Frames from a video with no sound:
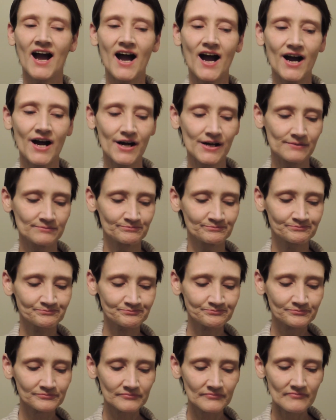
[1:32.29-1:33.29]

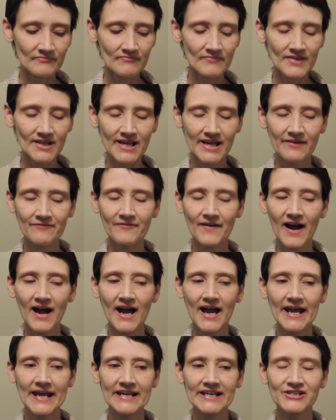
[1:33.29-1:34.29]
If
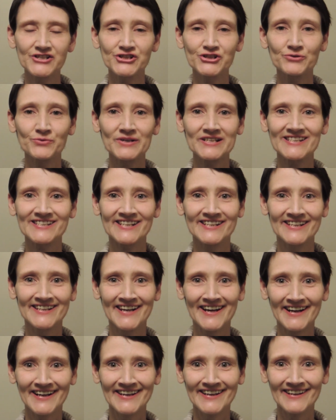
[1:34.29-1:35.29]
I do it
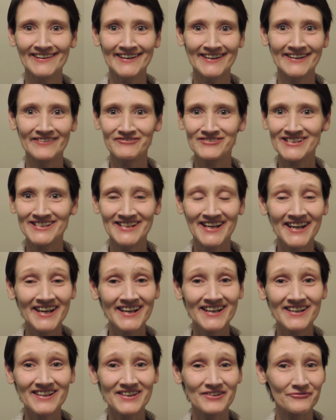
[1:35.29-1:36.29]
tonight, like if
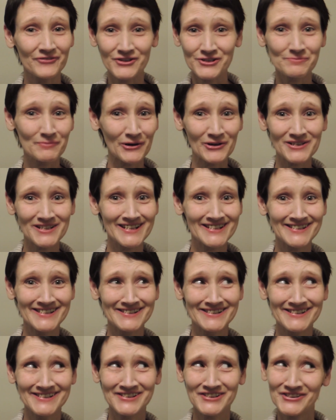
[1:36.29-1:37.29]
tonight the first part
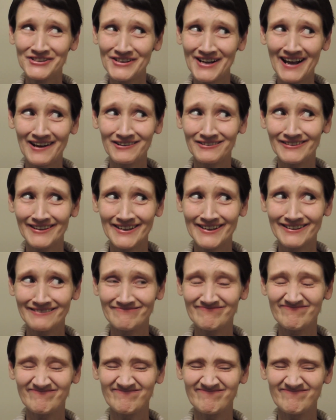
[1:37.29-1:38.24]
doesn't turn out like